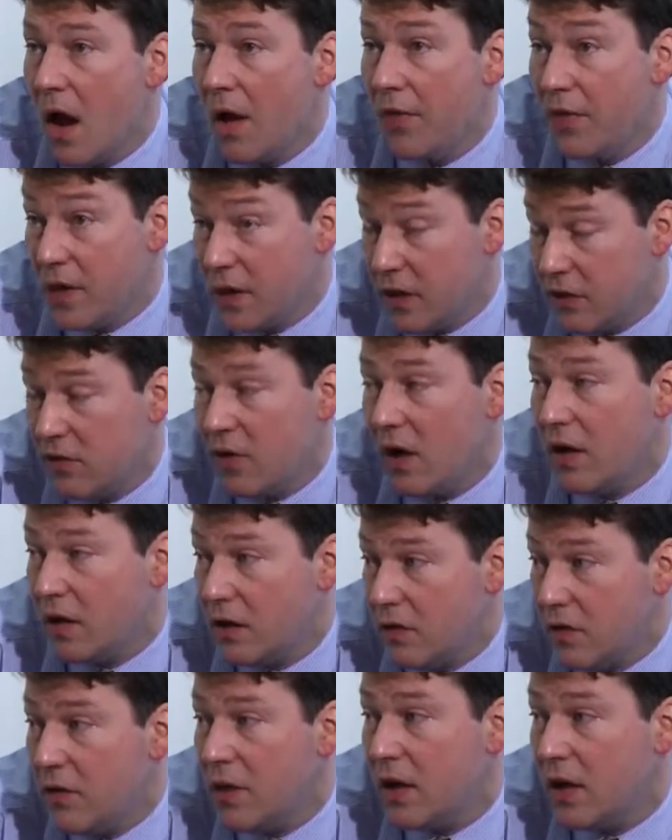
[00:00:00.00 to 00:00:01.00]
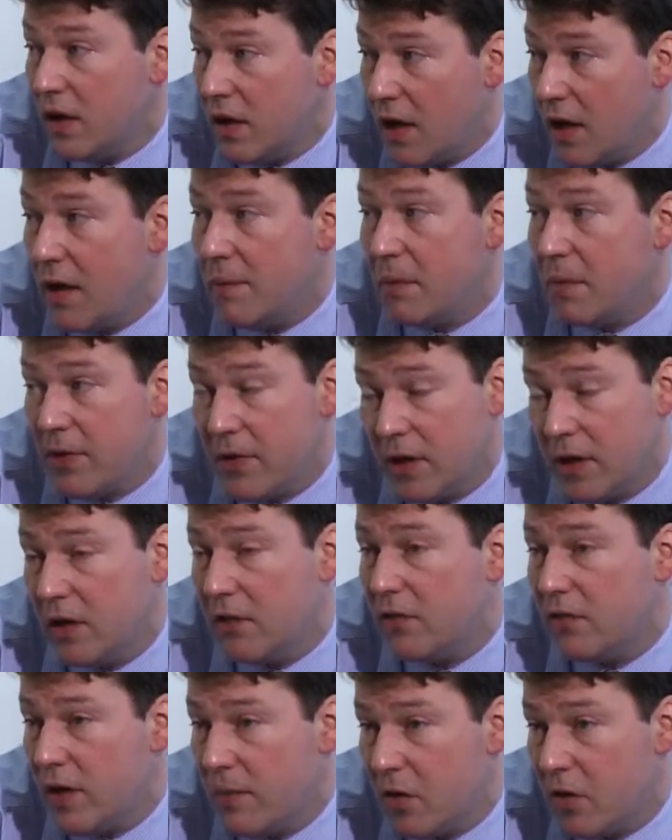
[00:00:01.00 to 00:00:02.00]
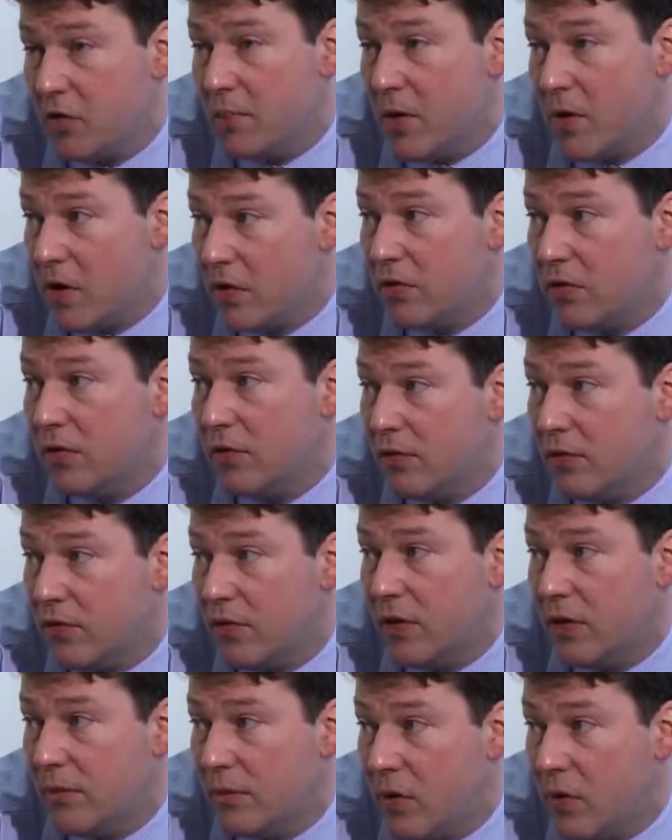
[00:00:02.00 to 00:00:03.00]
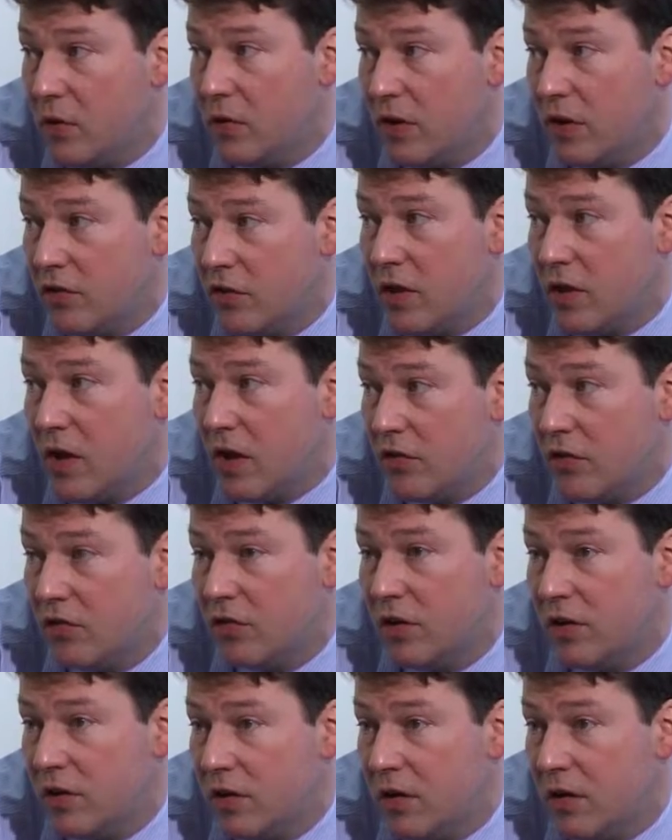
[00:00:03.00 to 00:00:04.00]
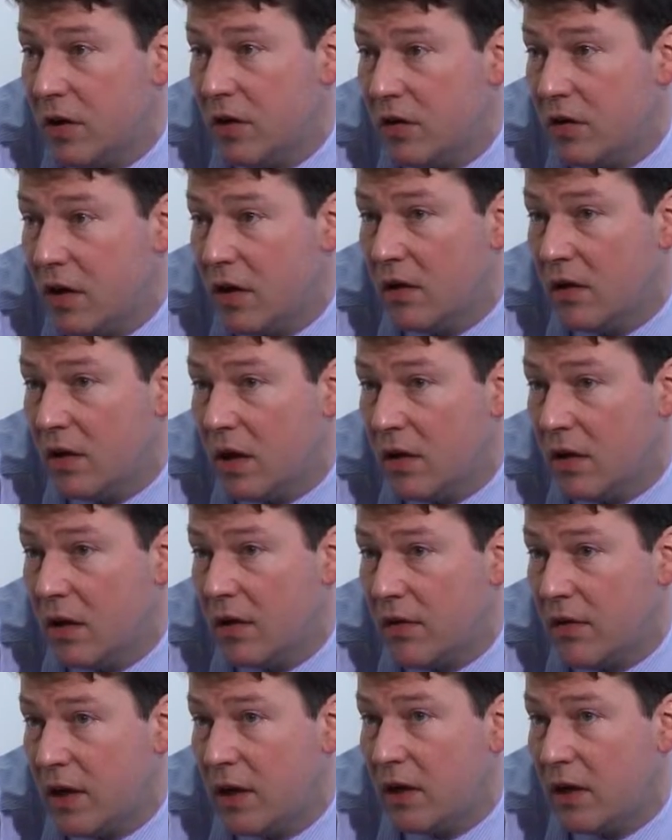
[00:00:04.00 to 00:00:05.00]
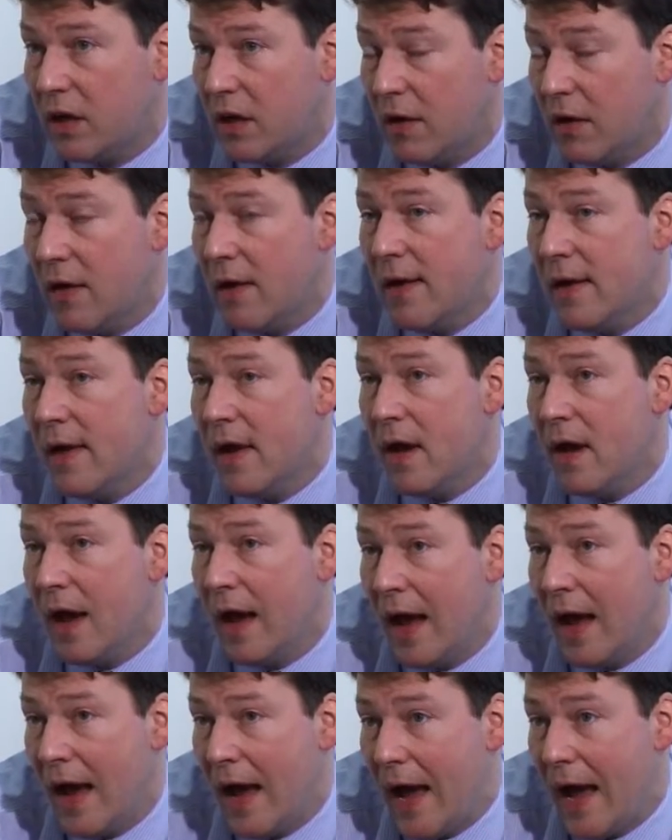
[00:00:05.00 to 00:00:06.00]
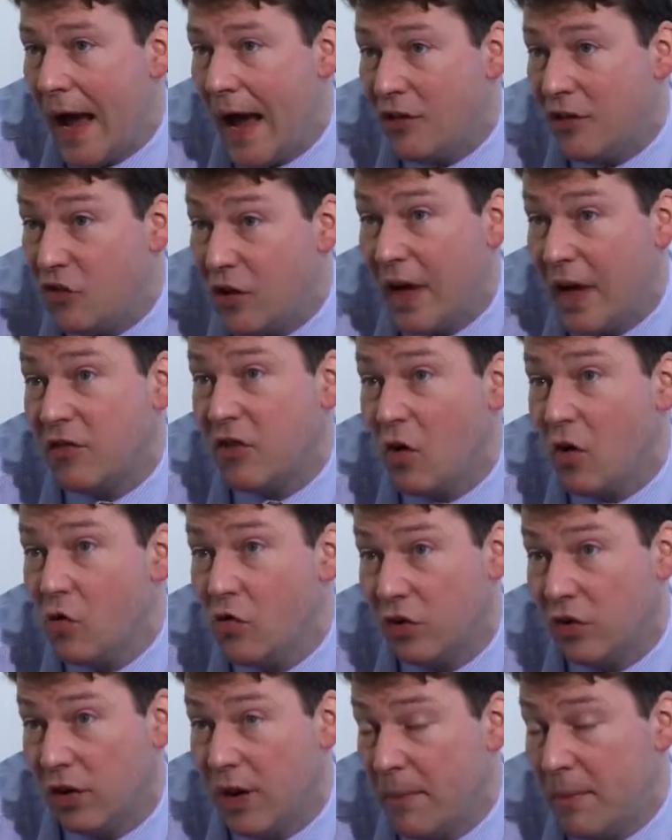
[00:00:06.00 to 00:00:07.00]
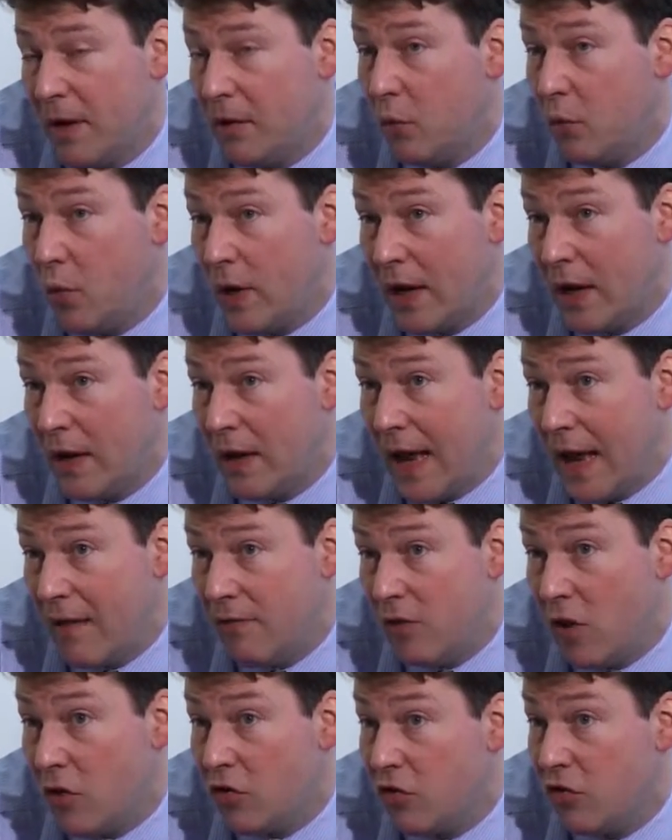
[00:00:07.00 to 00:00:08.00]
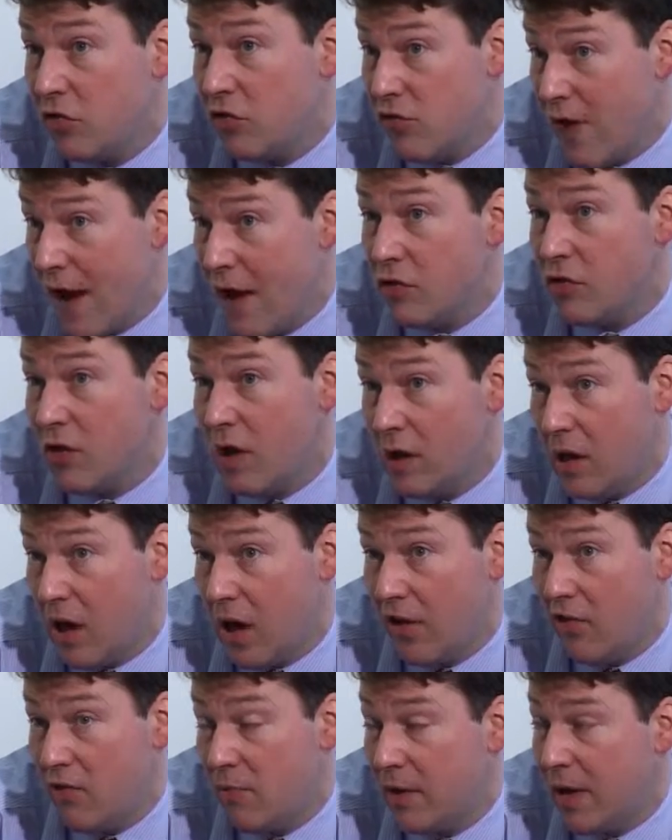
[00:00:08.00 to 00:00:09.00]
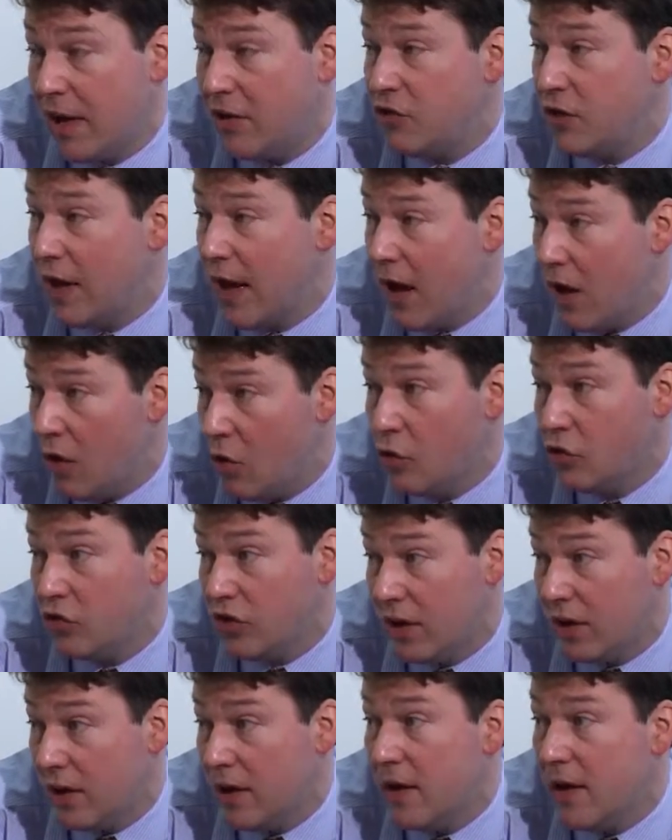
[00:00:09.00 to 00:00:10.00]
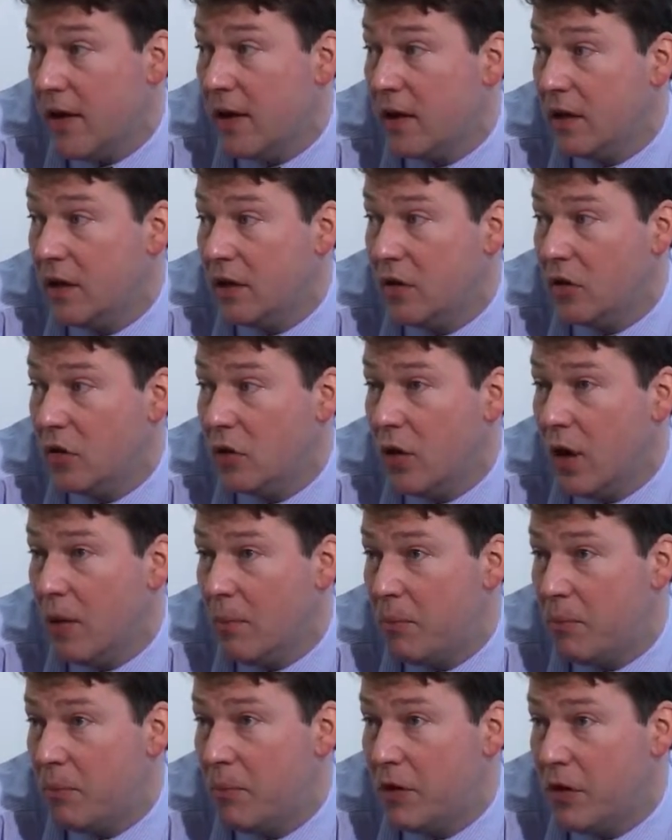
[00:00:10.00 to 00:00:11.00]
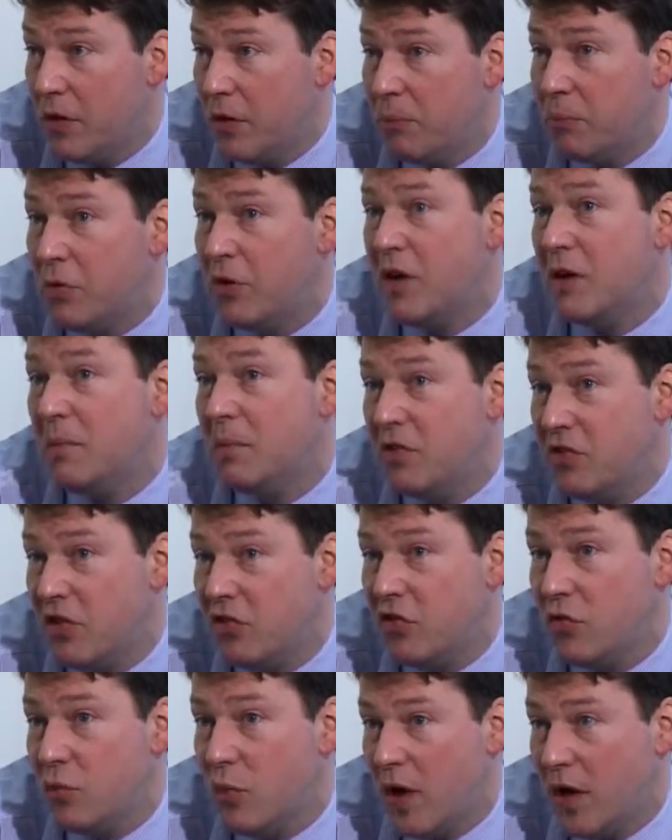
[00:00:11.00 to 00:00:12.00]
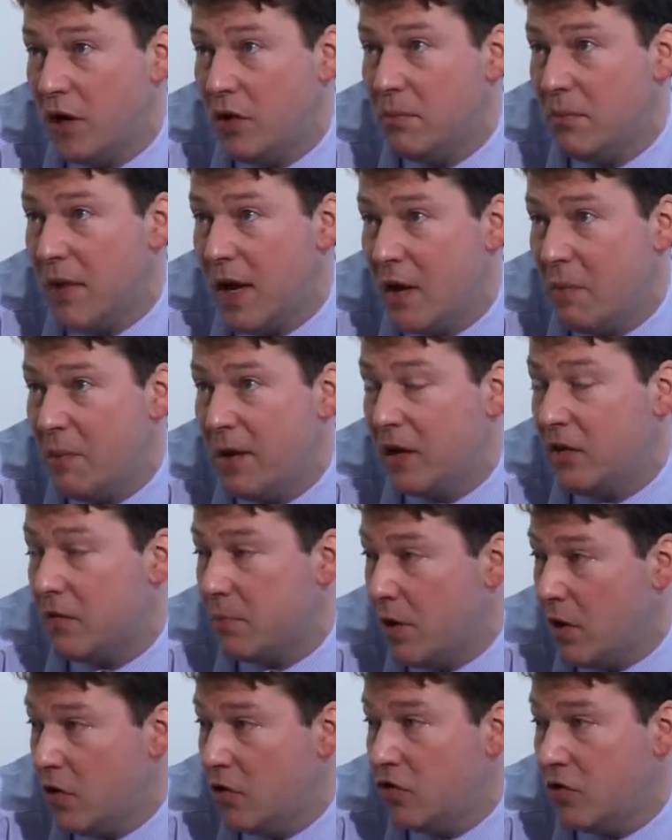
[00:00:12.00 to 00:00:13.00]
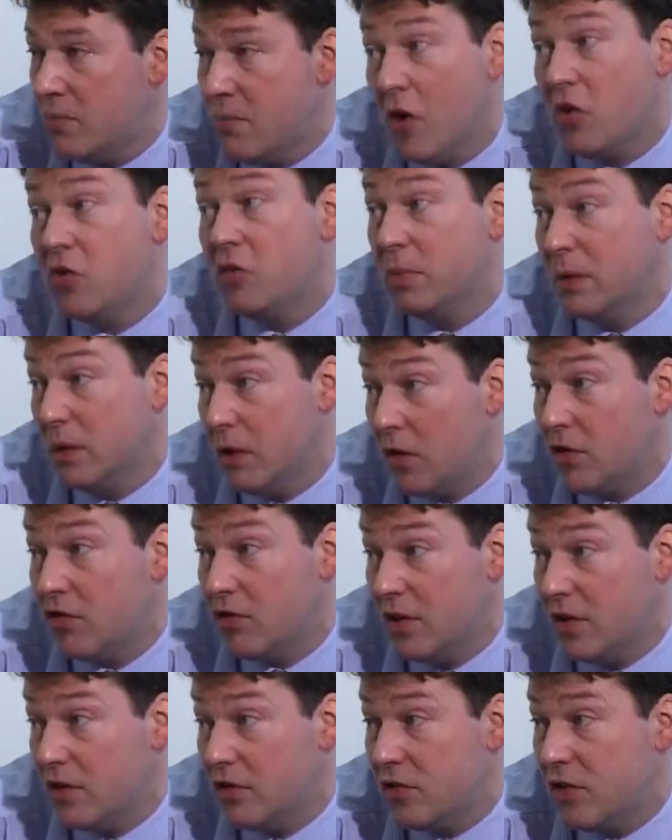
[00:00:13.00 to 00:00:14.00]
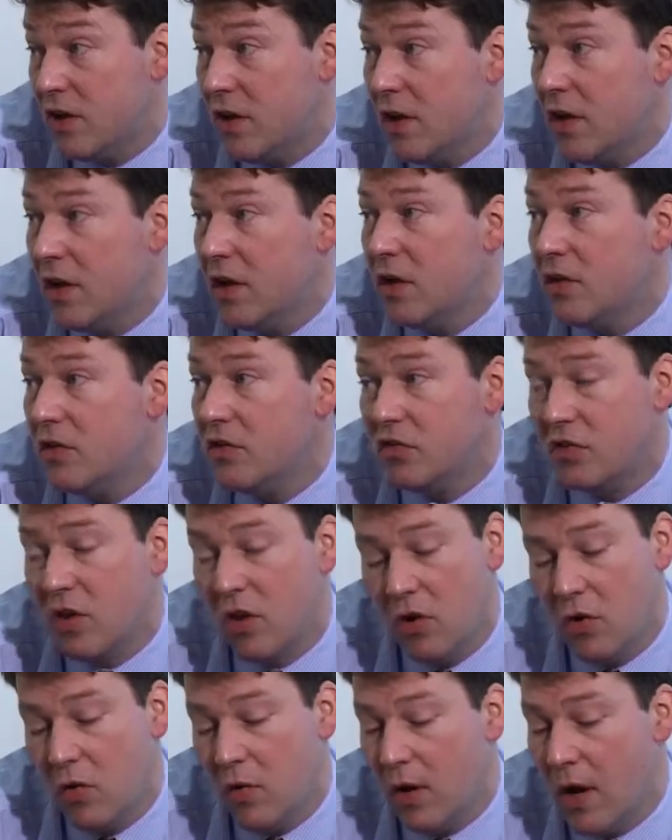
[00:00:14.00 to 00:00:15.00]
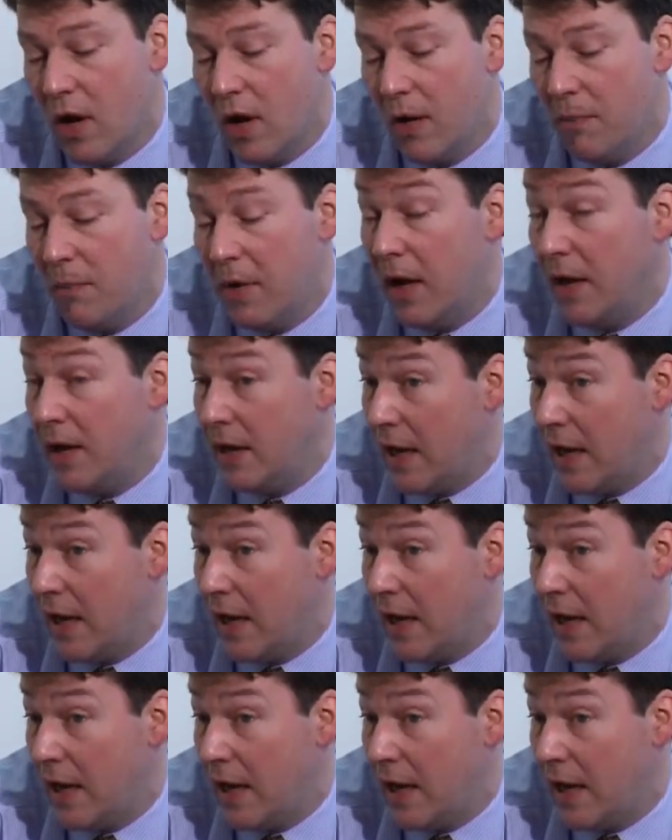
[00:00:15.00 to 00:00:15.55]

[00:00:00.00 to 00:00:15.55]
I think it's. I do think it. Yeah, I think it's very much part of old age psychiatry, and I think as you get older, I mean, we can have losses throughout our life, but as you get older, you're put in a position where you may be exposed to multiple losses. So, I